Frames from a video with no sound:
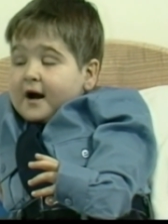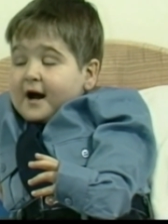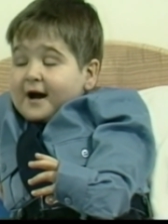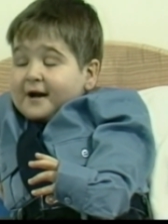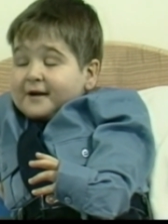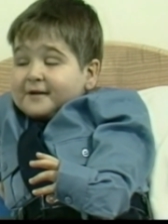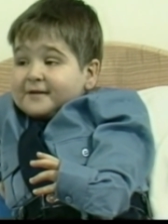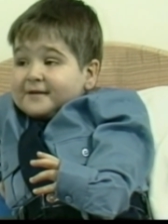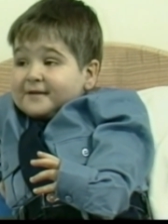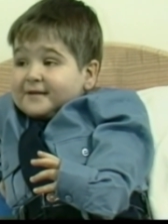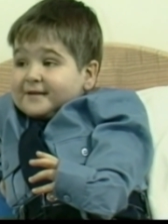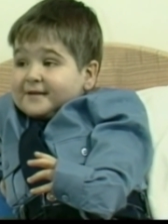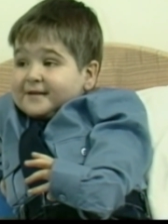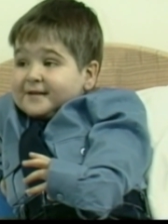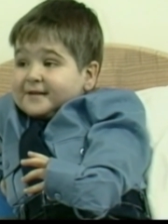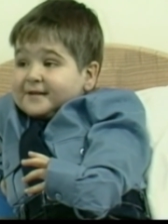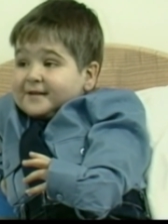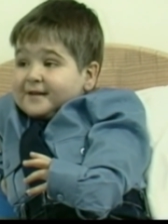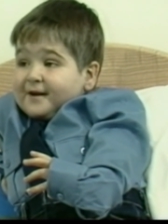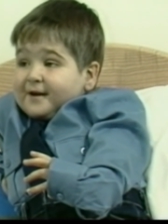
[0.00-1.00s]
And
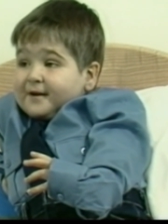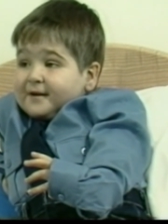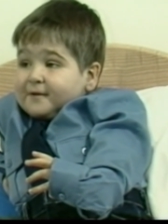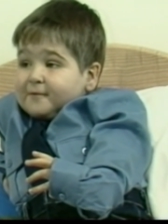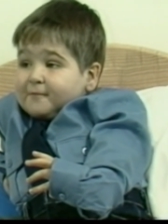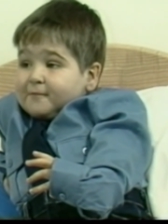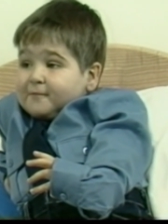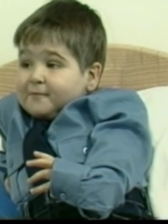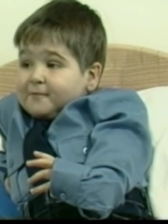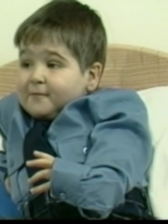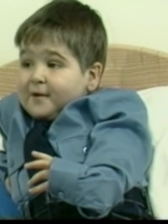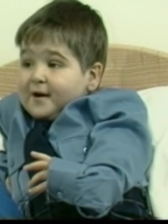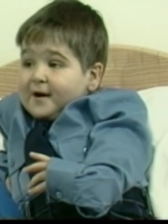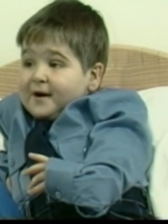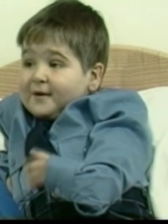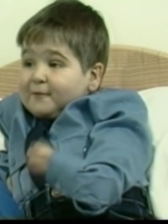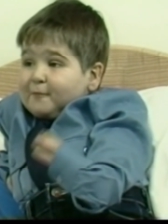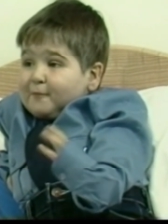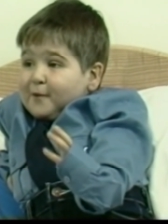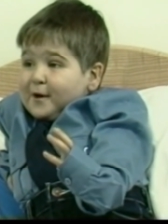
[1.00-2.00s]
it's like
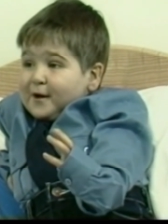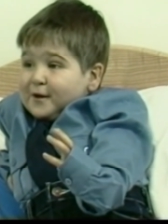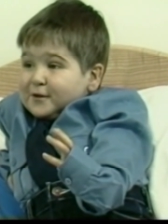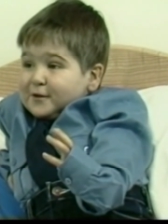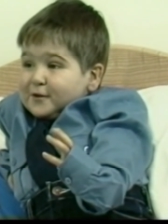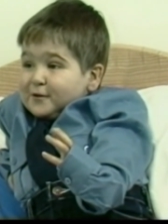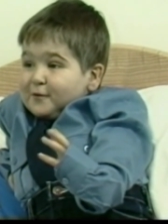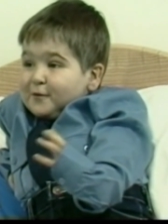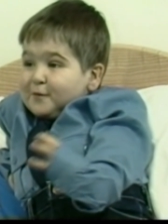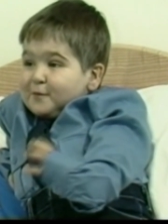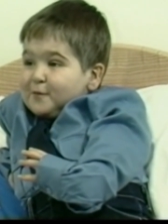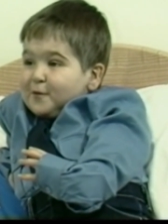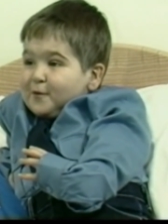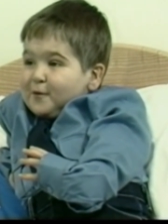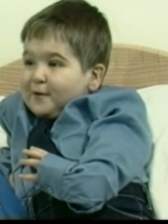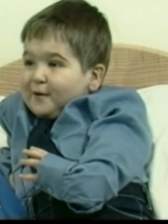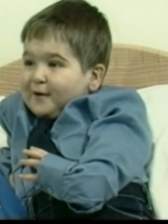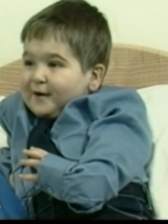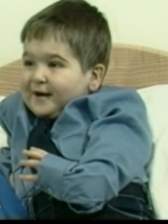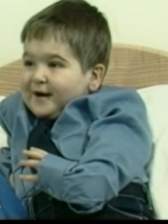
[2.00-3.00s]
where two or
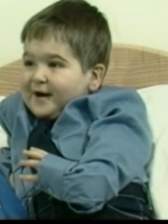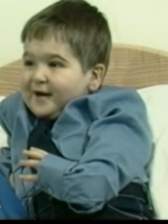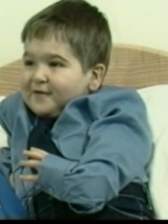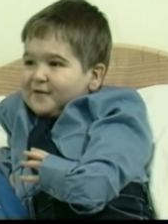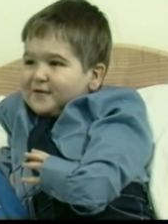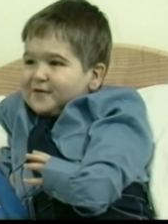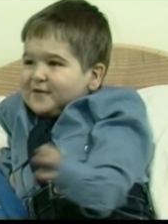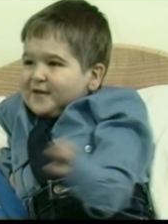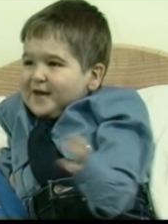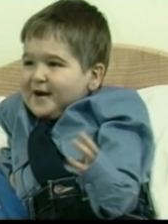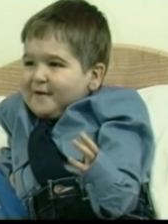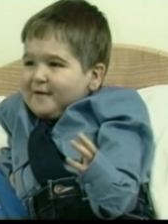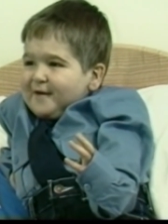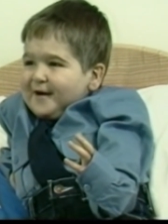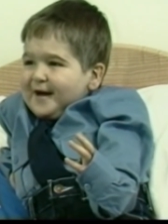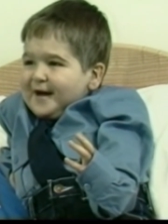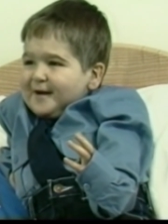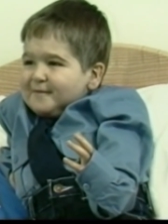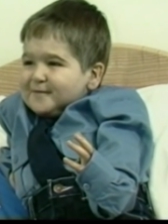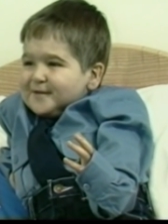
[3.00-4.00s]
more are gathered, there
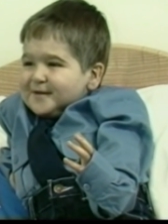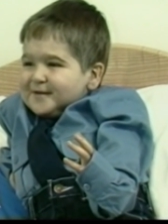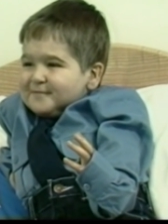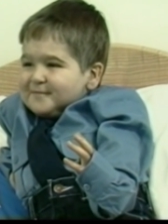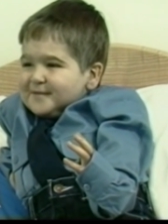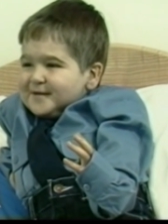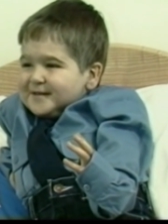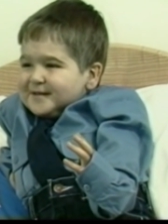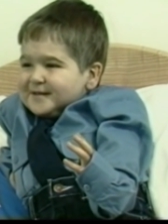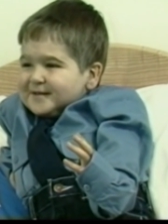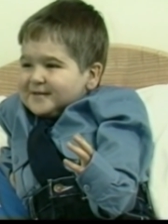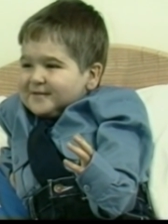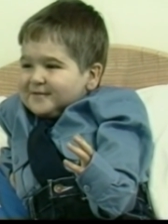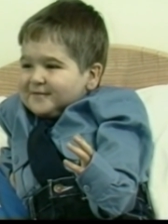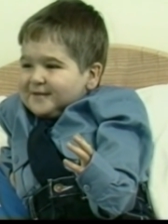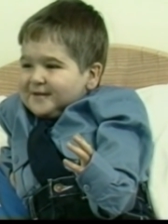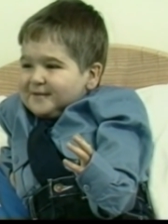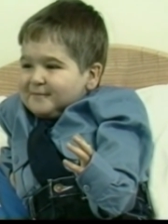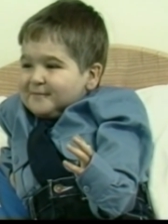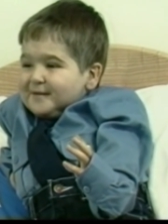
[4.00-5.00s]
I am in the midst
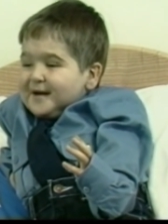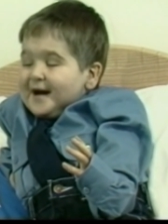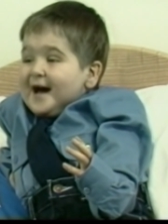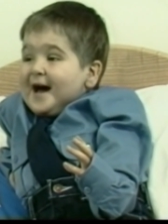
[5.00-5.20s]
of them.